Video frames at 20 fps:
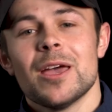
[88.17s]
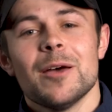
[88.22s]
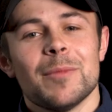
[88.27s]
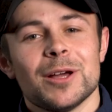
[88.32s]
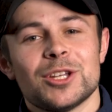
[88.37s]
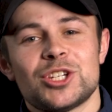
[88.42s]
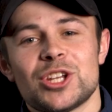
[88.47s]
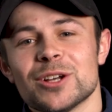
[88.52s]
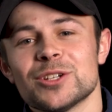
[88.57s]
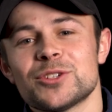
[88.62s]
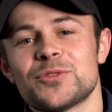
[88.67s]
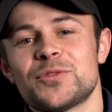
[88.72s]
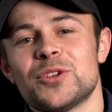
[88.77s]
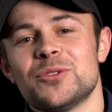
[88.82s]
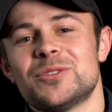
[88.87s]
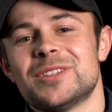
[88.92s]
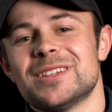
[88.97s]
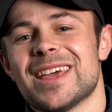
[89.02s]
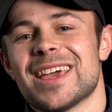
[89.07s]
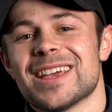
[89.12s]
My challenge for
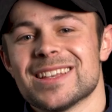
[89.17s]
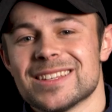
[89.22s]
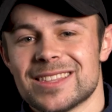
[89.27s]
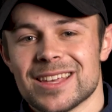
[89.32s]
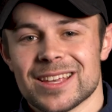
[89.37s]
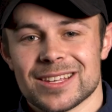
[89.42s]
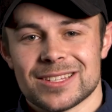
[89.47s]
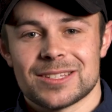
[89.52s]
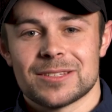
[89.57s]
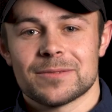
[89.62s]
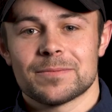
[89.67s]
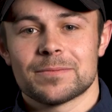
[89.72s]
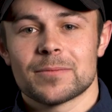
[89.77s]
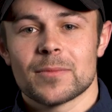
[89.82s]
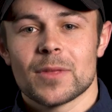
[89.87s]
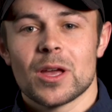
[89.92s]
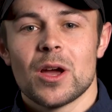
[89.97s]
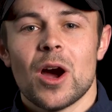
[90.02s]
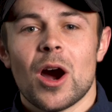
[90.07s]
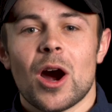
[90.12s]
you today is this.
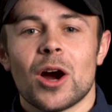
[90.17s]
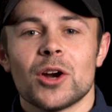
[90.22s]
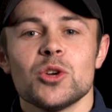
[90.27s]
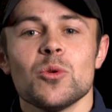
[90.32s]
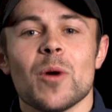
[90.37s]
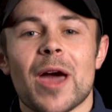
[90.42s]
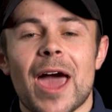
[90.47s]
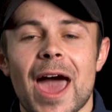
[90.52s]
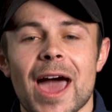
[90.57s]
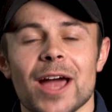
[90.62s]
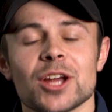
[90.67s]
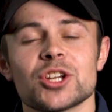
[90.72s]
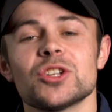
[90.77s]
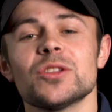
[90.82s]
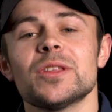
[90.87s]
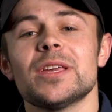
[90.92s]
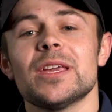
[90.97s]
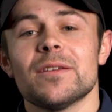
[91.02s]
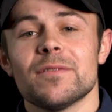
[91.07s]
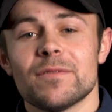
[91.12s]
Are you
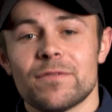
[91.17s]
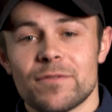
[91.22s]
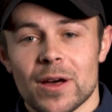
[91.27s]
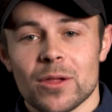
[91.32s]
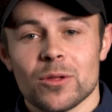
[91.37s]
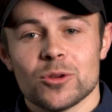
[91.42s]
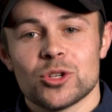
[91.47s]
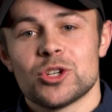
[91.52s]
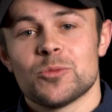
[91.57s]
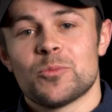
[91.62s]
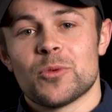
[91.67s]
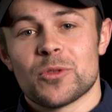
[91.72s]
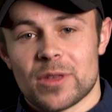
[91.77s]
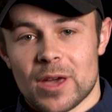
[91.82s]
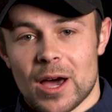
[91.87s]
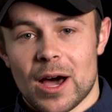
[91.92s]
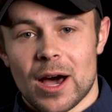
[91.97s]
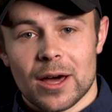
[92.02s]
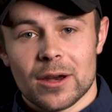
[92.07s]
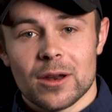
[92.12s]
actually in fellowship
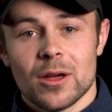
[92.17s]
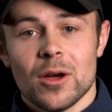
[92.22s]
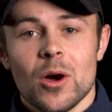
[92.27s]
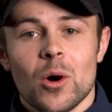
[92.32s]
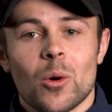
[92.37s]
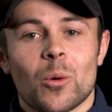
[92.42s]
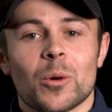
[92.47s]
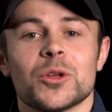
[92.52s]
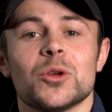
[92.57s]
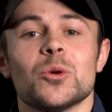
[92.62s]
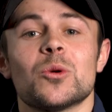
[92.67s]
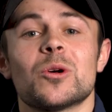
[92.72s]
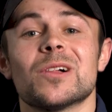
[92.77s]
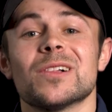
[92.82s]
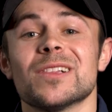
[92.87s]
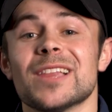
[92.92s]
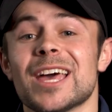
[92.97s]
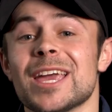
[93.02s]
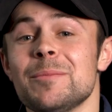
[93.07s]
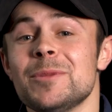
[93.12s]
with God, or are you
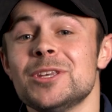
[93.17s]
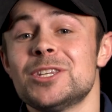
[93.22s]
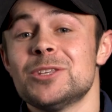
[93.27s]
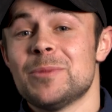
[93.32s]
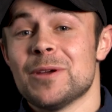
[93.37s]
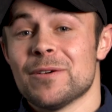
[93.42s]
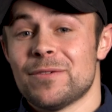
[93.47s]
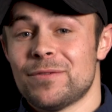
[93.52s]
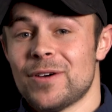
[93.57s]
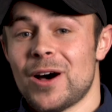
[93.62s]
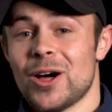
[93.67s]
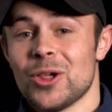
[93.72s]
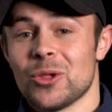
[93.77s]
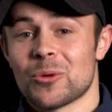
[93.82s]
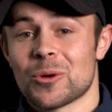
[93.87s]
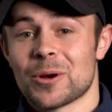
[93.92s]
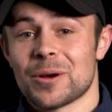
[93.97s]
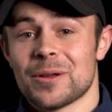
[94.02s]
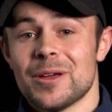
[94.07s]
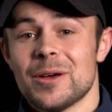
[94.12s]
claiming to be a
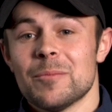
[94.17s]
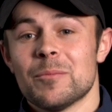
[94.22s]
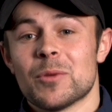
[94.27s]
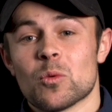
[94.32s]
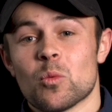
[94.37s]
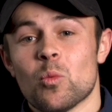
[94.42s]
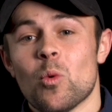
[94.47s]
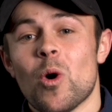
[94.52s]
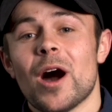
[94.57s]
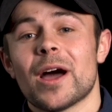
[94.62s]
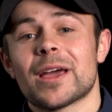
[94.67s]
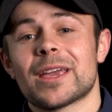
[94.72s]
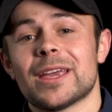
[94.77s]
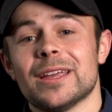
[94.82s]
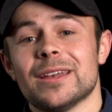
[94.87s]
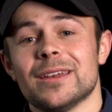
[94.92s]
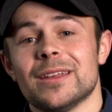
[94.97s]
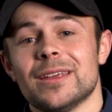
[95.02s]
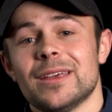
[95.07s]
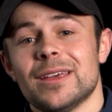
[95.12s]
follower but
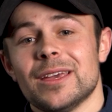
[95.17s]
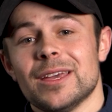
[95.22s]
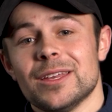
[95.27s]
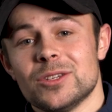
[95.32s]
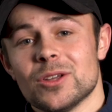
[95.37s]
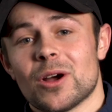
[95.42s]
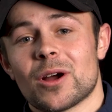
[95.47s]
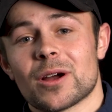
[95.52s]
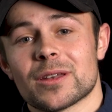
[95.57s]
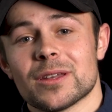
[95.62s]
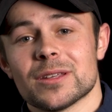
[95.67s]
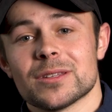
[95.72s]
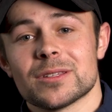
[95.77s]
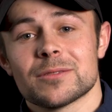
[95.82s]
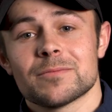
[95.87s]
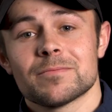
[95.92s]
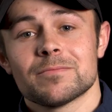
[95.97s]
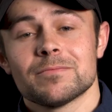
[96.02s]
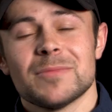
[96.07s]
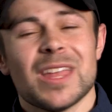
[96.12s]
walking in
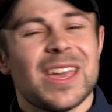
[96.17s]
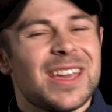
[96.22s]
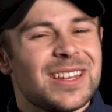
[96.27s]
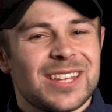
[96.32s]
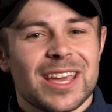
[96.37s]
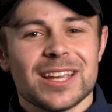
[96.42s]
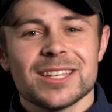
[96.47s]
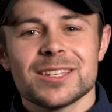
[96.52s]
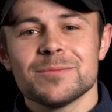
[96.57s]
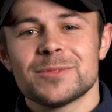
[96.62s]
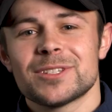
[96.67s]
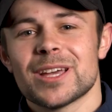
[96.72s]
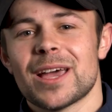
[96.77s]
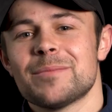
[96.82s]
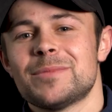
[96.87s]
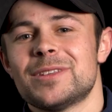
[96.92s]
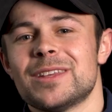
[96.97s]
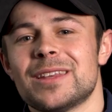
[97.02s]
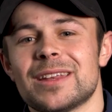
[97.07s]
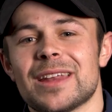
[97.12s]
darkness? Take some
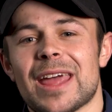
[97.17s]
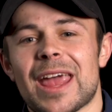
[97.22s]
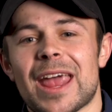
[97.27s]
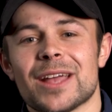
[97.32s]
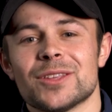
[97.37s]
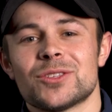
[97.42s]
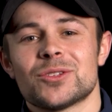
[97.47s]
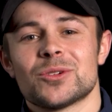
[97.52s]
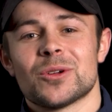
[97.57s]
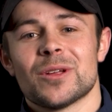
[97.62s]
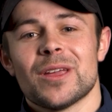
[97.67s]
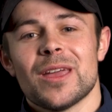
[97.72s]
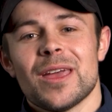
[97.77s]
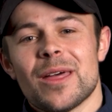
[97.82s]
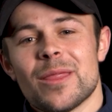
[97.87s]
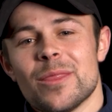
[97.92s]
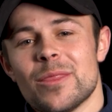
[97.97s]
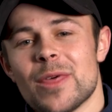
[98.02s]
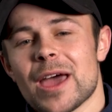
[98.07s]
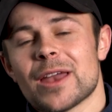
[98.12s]
time today to answer
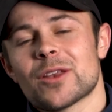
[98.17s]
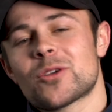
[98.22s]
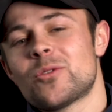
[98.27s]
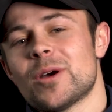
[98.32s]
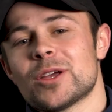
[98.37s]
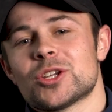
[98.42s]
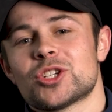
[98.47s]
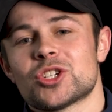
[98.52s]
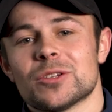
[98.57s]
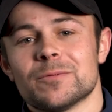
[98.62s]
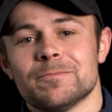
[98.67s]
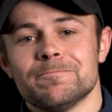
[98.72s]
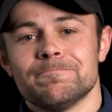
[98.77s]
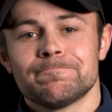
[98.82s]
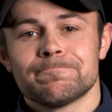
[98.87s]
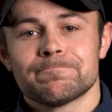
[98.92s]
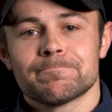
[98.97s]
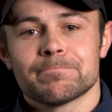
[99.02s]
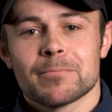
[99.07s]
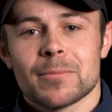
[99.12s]
that
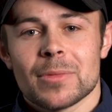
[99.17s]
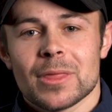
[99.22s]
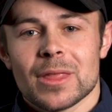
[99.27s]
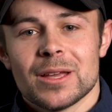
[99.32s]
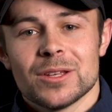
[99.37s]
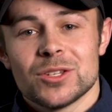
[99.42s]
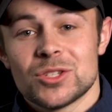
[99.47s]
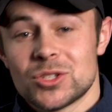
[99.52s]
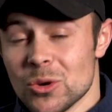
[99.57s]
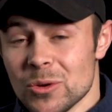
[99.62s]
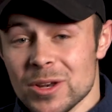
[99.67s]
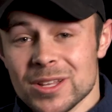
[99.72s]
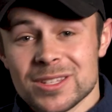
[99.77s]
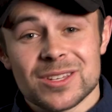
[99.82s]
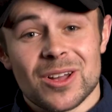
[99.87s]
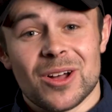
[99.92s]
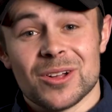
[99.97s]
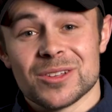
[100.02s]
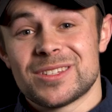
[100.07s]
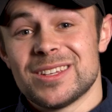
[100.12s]
question.
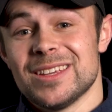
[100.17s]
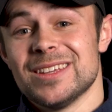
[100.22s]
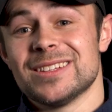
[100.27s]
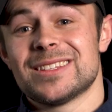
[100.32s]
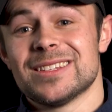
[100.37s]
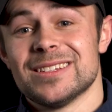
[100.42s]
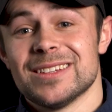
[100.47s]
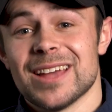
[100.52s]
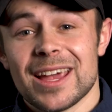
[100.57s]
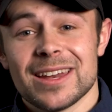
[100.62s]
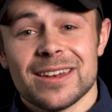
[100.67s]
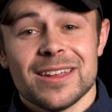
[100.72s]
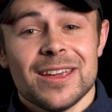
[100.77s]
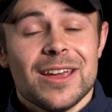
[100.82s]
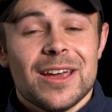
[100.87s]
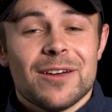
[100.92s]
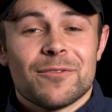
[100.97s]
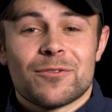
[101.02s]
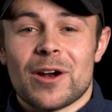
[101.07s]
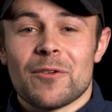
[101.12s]
Students, I'll see you tonight.
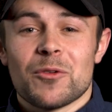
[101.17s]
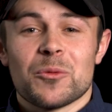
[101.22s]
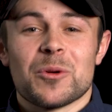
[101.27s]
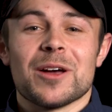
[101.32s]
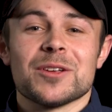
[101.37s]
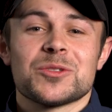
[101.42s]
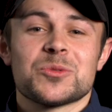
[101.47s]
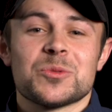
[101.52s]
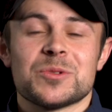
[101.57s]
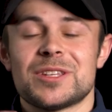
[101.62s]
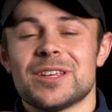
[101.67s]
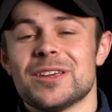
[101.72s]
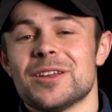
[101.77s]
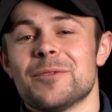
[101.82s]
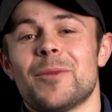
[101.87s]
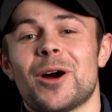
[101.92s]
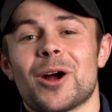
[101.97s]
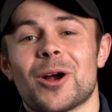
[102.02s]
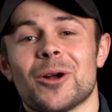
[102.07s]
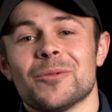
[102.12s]
For everyone else, we'll see you
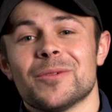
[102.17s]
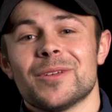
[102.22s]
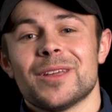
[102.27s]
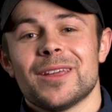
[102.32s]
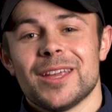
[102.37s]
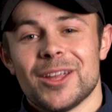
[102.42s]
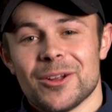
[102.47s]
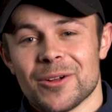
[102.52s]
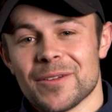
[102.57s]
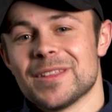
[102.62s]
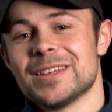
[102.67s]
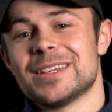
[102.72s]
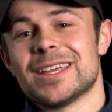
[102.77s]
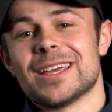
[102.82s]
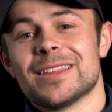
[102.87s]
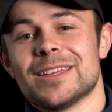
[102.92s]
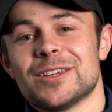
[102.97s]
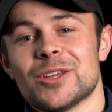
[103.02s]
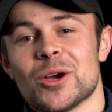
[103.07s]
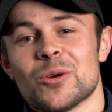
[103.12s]
tomorrow here on The Daily